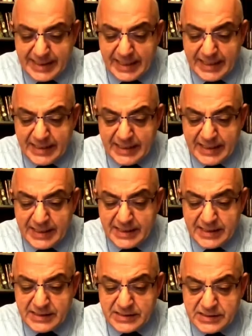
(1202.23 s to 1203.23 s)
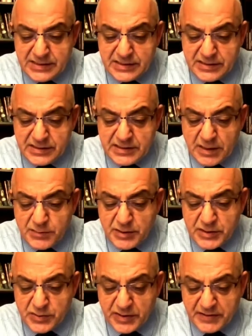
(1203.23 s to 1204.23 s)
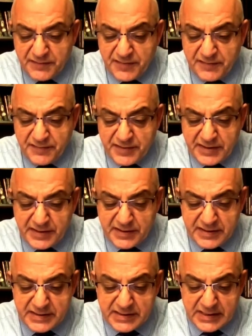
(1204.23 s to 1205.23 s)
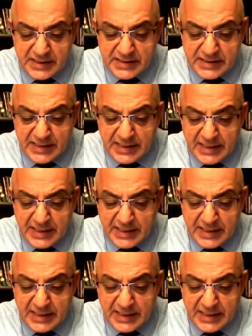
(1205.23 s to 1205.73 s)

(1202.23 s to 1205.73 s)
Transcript: day is December 25th, 336,